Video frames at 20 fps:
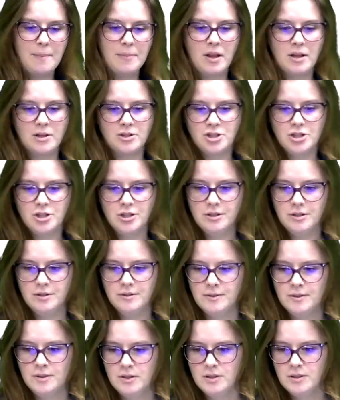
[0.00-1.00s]
launcher
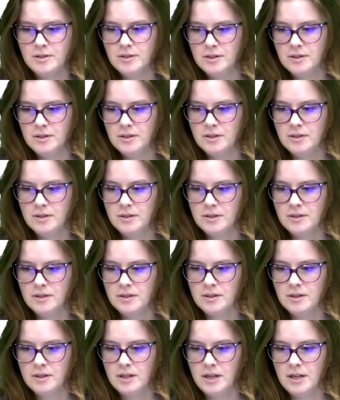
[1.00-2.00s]

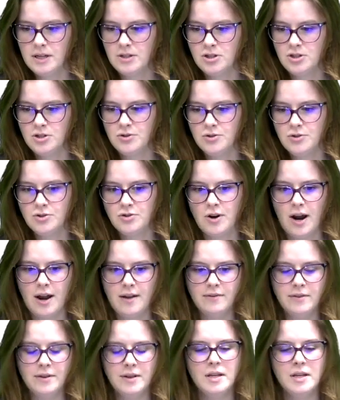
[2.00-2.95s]
and choose Drive,